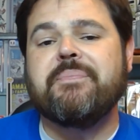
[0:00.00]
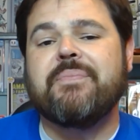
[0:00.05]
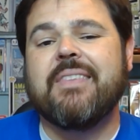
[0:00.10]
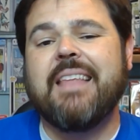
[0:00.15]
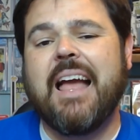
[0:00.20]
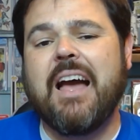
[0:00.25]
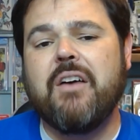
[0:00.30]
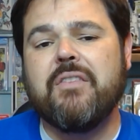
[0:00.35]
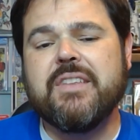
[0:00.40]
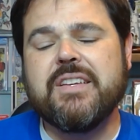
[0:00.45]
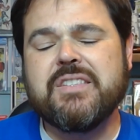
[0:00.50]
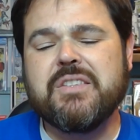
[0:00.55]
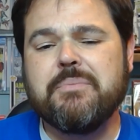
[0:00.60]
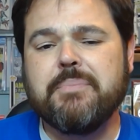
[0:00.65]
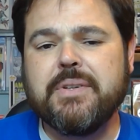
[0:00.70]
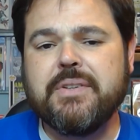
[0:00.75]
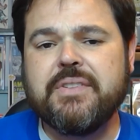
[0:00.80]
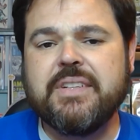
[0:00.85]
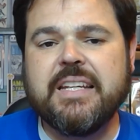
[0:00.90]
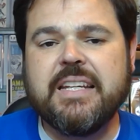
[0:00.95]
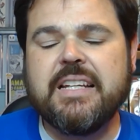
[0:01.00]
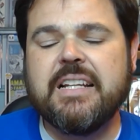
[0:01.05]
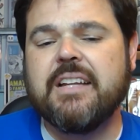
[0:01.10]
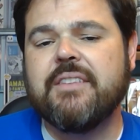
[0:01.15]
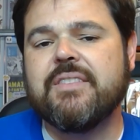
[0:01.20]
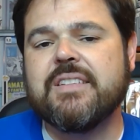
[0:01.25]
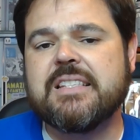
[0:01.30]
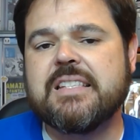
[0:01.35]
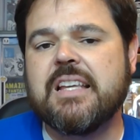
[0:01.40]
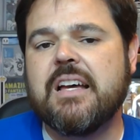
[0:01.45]
Now, this ability in and
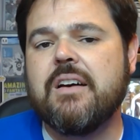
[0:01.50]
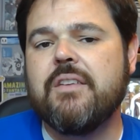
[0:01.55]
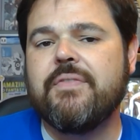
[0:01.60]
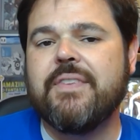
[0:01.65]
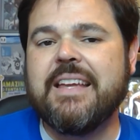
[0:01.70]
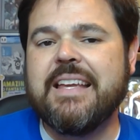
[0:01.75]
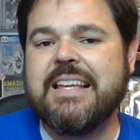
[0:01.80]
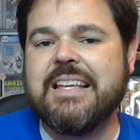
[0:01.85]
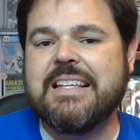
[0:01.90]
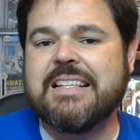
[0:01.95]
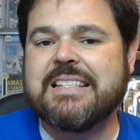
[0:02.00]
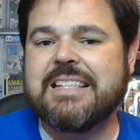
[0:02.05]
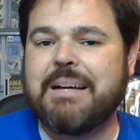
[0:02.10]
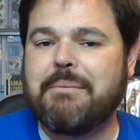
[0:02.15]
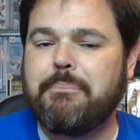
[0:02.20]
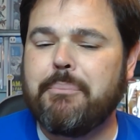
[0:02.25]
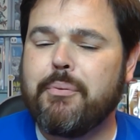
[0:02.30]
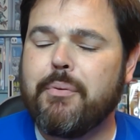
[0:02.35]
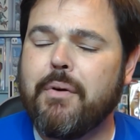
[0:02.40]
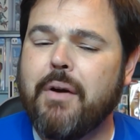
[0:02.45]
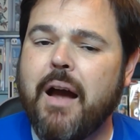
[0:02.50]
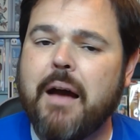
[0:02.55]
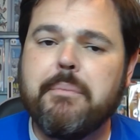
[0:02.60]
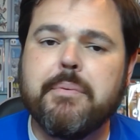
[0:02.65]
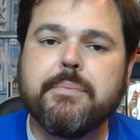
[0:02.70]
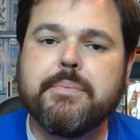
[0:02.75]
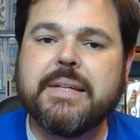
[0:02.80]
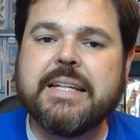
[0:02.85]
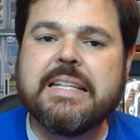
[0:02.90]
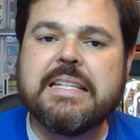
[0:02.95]
of itself is
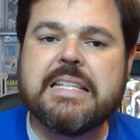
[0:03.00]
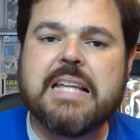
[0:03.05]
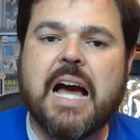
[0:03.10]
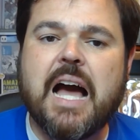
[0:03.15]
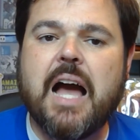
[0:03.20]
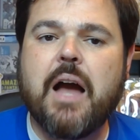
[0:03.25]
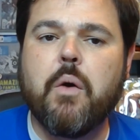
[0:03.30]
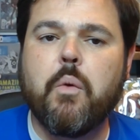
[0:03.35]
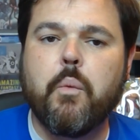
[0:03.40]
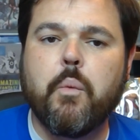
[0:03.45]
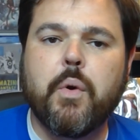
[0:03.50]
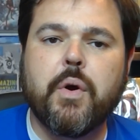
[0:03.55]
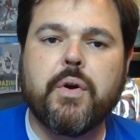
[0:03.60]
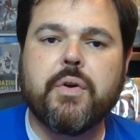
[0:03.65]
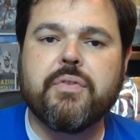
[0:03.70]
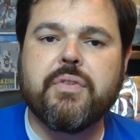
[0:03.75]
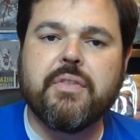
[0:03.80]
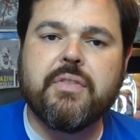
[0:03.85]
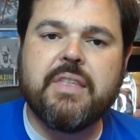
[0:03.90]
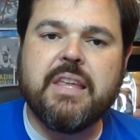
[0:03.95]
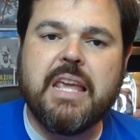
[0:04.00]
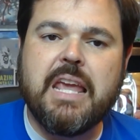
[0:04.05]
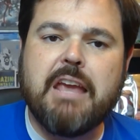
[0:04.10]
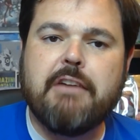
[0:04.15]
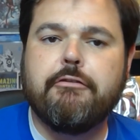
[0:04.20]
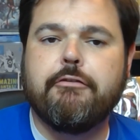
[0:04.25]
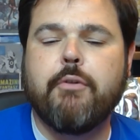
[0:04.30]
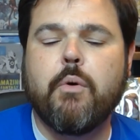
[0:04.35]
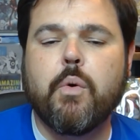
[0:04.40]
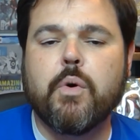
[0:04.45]
probably not worth the
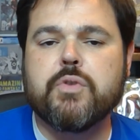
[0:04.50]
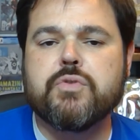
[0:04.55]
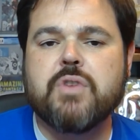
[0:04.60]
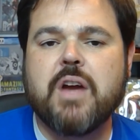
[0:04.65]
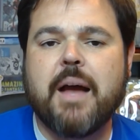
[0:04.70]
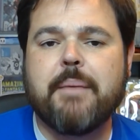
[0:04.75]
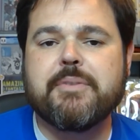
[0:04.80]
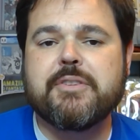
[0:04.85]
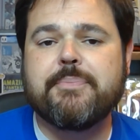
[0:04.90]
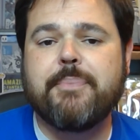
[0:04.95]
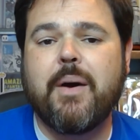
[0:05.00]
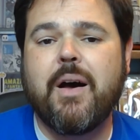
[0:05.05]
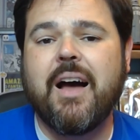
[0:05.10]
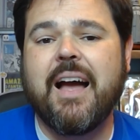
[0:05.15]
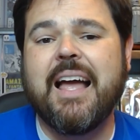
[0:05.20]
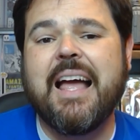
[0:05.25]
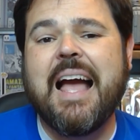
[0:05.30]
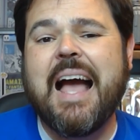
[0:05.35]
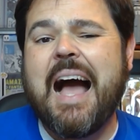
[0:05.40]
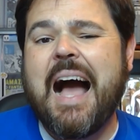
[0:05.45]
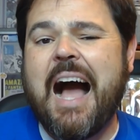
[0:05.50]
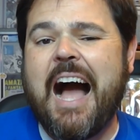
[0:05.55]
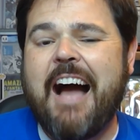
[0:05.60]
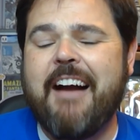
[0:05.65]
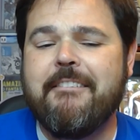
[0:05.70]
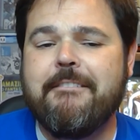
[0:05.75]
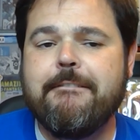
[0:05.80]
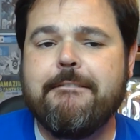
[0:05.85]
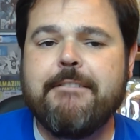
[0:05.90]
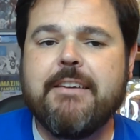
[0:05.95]
4-drop spot.
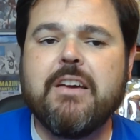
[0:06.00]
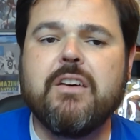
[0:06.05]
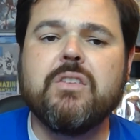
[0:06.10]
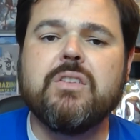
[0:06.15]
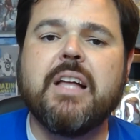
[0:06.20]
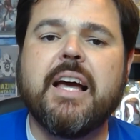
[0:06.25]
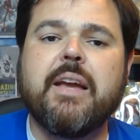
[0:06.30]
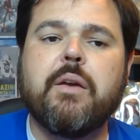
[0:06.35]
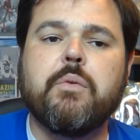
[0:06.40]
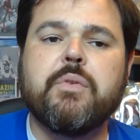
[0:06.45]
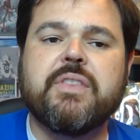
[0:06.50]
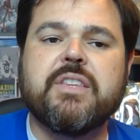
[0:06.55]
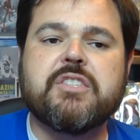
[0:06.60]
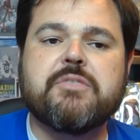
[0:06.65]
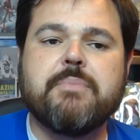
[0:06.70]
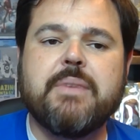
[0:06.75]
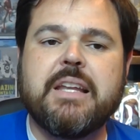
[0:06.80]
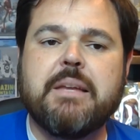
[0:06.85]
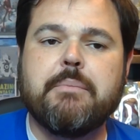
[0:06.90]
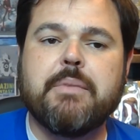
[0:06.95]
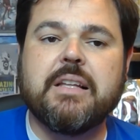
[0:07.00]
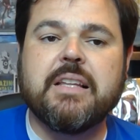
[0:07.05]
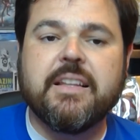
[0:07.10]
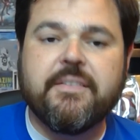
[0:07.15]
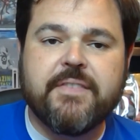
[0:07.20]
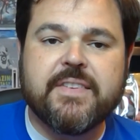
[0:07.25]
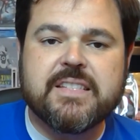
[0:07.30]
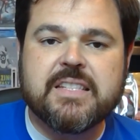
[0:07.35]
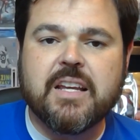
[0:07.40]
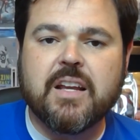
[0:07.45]
I feel like with as many
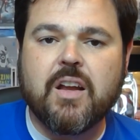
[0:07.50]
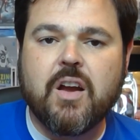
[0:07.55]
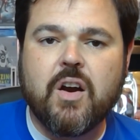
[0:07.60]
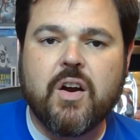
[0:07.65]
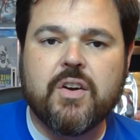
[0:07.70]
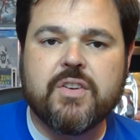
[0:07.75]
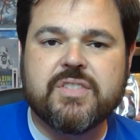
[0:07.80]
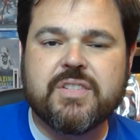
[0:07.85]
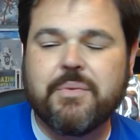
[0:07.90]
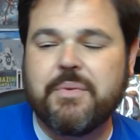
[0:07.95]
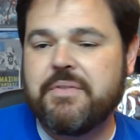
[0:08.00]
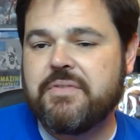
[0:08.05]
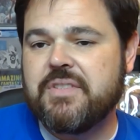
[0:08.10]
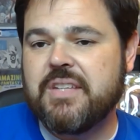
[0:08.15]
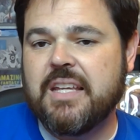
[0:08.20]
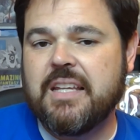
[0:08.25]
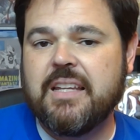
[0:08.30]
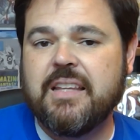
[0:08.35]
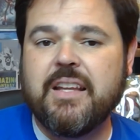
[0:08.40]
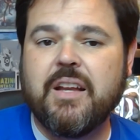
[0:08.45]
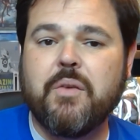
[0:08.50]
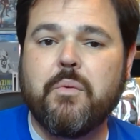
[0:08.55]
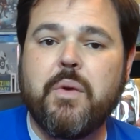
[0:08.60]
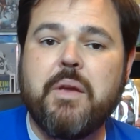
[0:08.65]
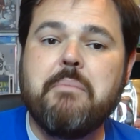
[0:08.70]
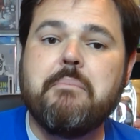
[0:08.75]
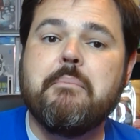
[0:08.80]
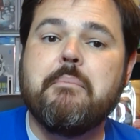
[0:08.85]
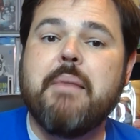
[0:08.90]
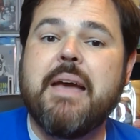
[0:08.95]
Maleficent cards that we've seen in there,
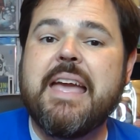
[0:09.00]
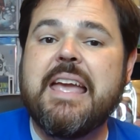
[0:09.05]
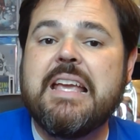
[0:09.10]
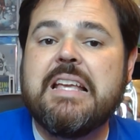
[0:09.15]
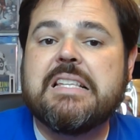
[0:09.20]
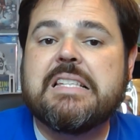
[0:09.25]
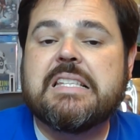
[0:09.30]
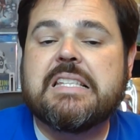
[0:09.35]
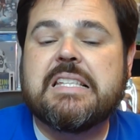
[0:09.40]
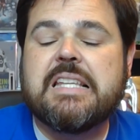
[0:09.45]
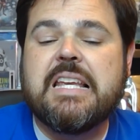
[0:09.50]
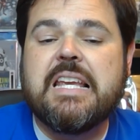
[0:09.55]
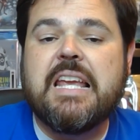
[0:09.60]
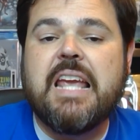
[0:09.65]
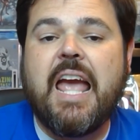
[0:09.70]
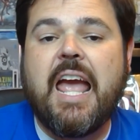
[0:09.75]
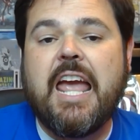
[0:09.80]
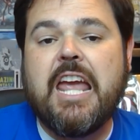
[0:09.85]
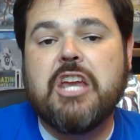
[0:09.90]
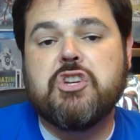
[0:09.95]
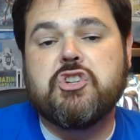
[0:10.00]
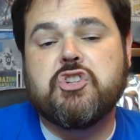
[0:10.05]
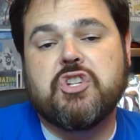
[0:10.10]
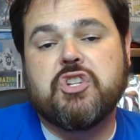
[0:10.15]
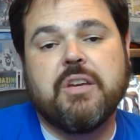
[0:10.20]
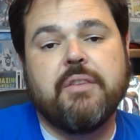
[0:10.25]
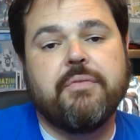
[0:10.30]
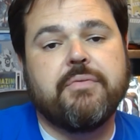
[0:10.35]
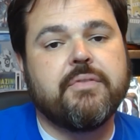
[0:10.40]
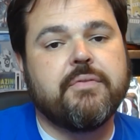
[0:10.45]
we may see a
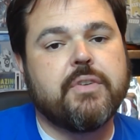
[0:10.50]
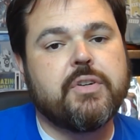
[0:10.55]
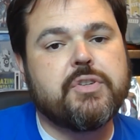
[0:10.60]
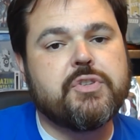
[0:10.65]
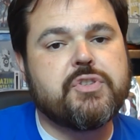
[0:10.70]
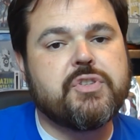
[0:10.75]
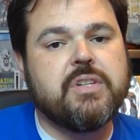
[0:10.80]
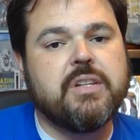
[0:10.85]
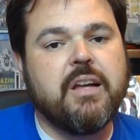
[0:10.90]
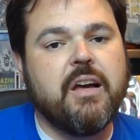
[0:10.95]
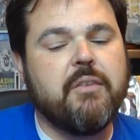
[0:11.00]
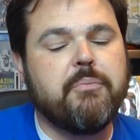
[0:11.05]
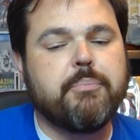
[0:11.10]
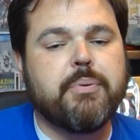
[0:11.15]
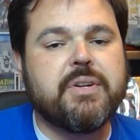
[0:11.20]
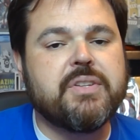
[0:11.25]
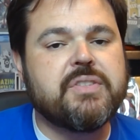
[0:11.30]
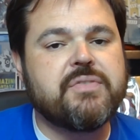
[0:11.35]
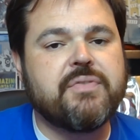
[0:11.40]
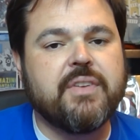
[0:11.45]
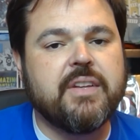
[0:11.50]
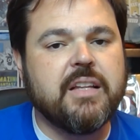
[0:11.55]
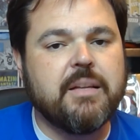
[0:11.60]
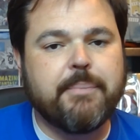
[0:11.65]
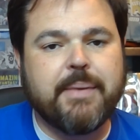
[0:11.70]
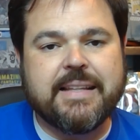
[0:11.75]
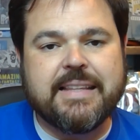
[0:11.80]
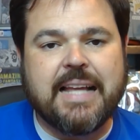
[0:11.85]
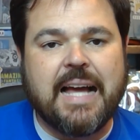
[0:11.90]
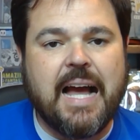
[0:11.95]
shift version of Prince
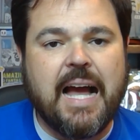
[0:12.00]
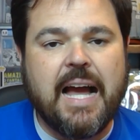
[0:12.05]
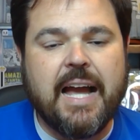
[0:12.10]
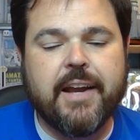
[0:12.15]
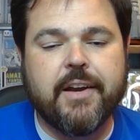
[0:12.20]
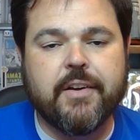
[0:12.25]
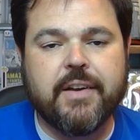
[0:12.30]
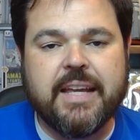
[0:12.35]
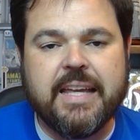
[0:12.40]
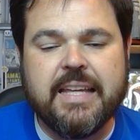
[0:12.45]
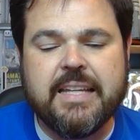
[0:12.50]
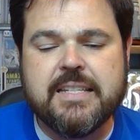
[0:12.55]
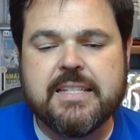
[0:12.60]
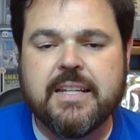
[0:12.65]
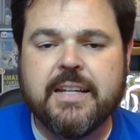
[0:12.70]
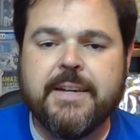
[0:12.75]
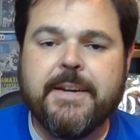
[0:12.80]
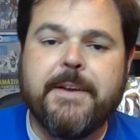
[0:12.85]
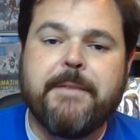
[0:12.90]
Philip at the higher end.